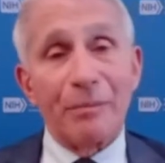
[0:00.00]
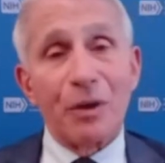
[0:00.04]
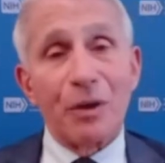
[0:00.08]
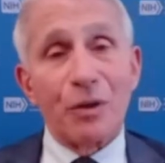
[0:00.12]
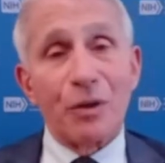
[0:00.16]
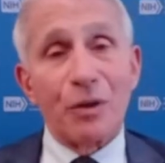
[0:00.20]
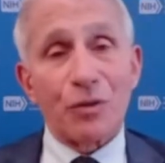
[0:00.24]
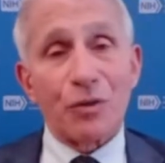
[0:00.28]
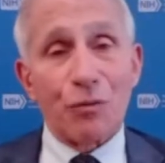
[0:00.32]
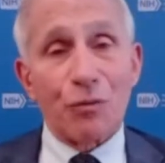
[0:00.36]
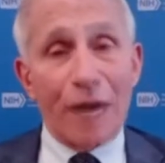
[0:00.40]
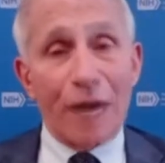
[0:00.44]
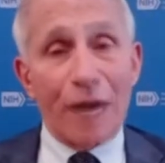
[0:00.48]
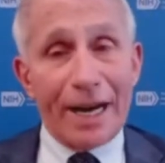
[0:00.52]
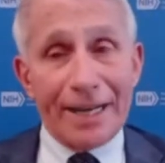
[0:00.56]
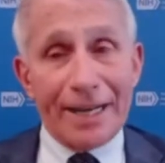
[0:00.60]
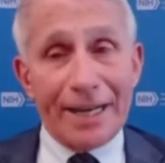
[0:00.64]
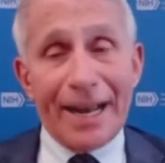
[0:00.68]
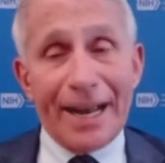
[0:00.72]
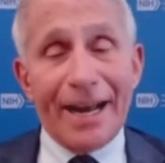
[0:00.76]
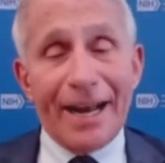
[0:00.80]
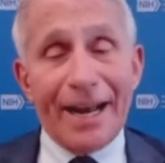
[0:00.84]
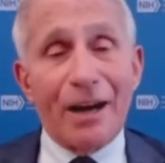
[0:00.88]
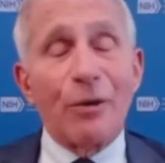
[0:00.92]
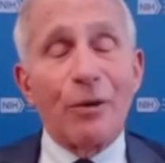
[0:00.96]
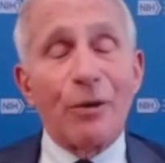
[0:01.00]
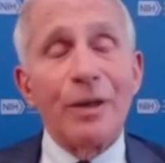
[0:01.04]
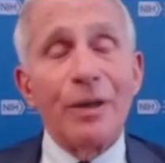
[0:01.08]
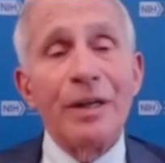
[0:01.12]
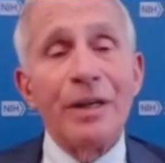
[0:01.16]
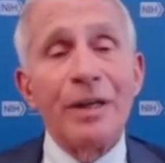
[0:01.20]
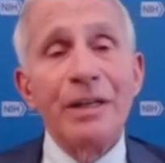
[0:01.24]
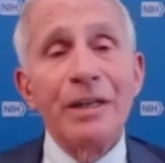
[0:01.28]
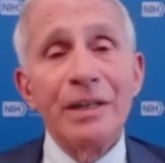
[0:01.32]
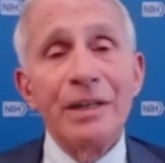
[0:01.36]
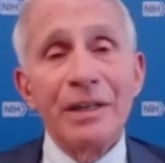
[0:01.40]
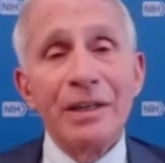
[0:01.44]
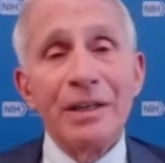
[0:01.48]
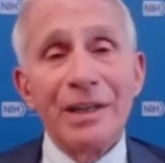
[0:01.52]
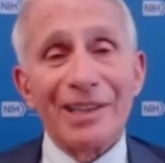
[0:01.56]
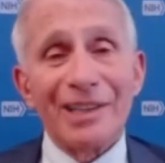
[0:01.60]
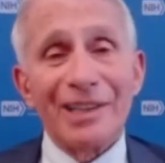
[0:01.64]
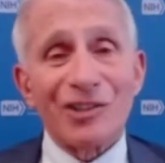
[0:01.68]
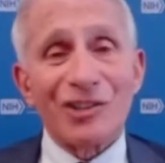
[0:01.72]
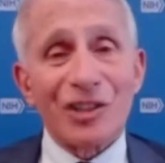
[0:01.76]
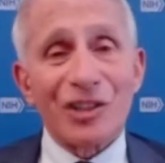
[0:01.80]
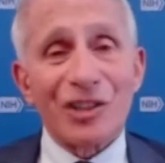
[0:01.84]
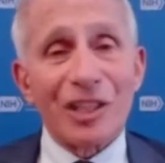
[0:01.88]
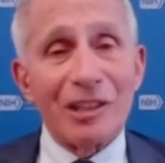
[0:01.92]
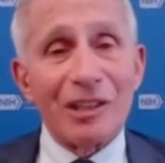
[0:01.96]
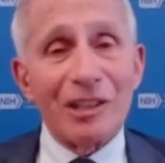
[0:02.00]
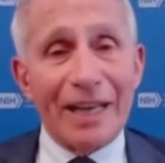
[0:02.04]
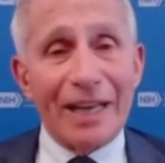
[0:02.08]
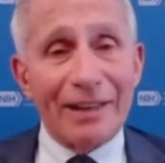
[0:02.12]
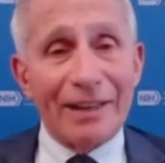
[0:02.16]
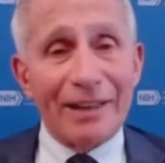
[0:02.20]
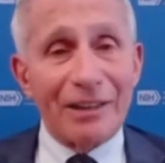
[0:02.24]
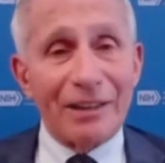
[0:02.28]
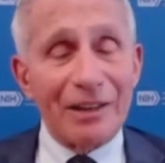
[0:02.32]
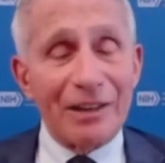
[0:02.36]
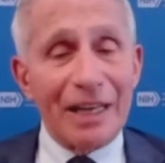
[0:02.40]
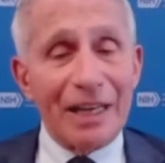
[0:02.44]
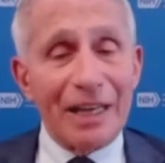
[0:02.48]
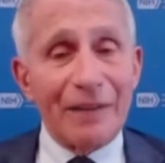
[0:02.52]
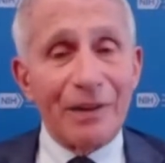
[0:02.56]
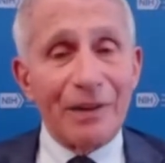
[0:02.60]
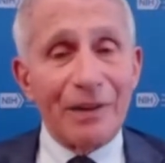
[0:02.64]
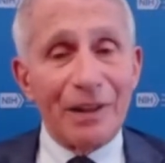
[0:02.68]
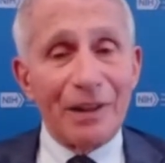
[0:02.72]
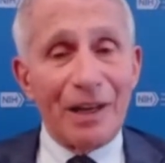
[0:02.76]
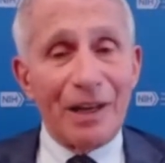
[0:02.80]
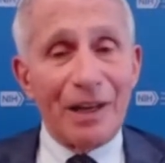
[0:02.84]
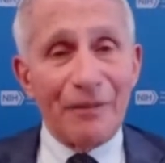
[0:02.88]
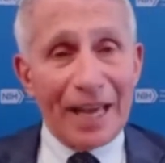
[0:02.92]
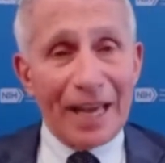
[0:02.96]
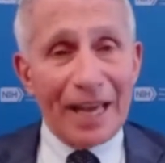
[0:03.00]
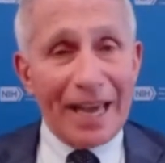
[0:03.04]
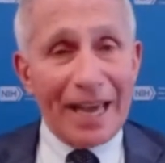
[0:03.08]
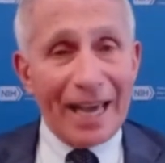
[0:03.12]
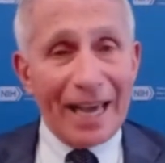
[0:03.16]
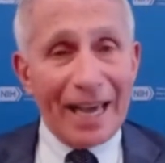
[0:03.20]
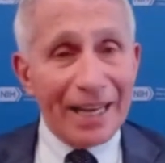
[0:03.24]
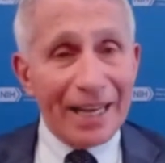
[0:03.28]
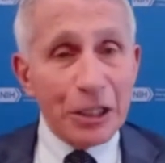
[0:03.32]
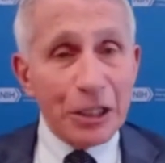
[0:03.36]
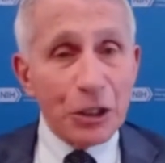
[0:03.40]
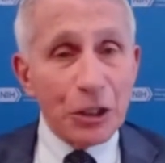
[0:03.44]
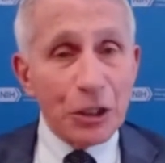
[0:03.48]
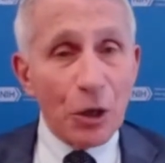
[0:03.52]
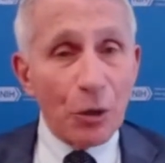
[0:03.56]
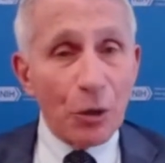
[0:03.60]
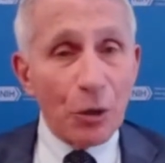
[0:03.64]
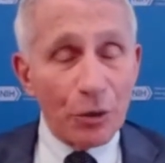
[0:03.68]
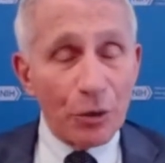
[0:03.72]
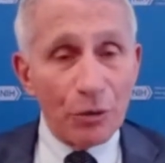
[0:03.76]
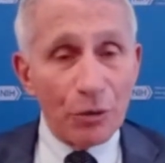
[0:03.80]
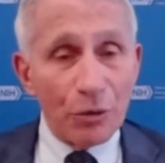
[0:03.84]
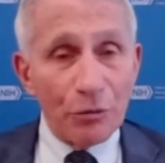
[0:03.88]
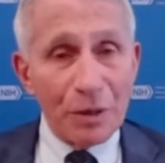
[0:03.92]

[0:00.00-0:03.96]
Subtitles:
Because right now, it's still at the level of anecdotal